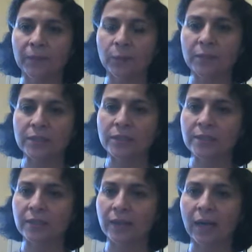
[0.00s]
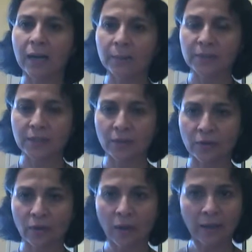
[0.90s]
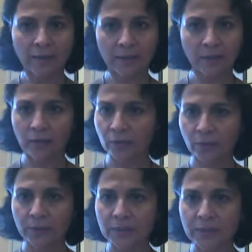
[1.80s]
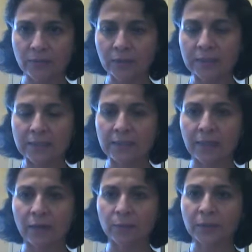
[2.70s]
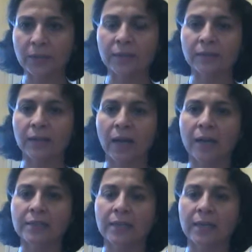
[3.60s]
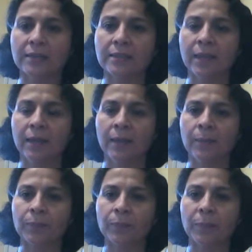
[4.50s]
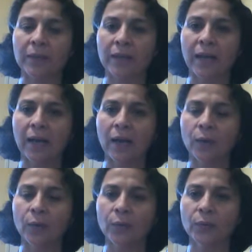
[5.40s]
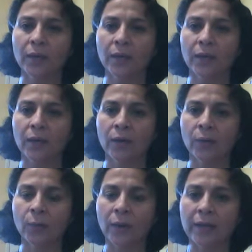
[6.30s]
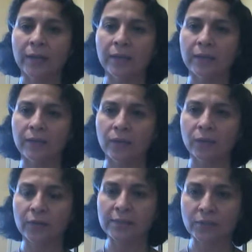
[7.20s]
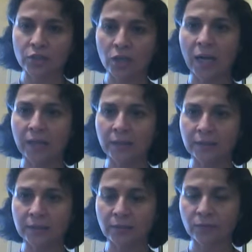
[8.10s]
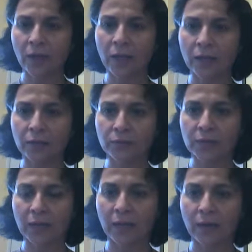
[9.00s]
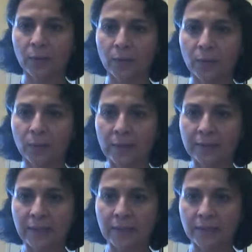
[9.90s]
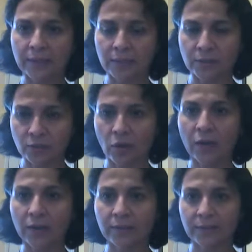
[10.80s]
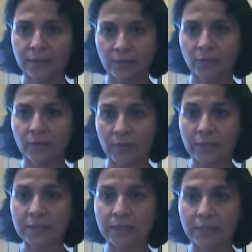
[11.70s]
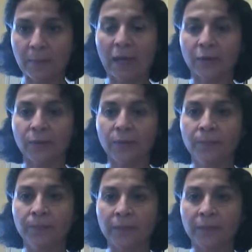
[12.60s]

was just a commentary on it, although it really doesn't have political content, but how when there is a child involved, how while that can start this sort of custody battle,